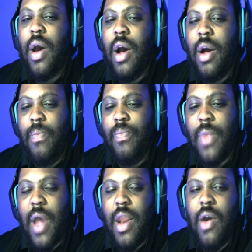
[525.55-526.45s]
Um,
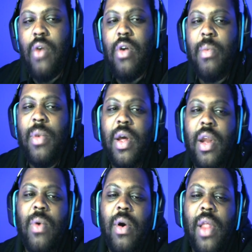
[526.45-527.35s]
I know on Robinhood
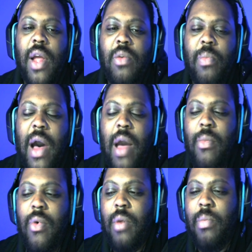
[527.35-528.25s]
it won't let you buy
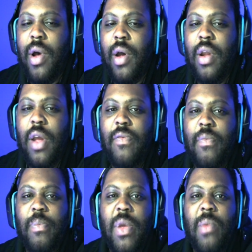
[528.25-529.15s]
more, but if
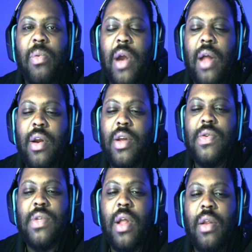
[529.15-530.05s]
people are out there
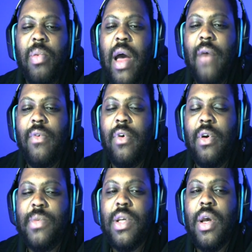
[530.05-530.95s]
using other
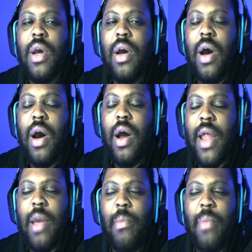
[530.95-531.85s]
platforms uh,
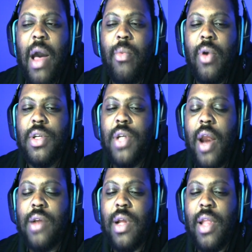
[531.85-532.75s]
that can buy more
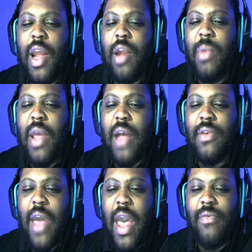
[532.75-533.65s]
shares, I think it would be
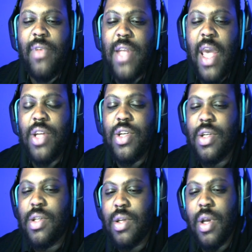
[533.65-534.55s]
ad advantageous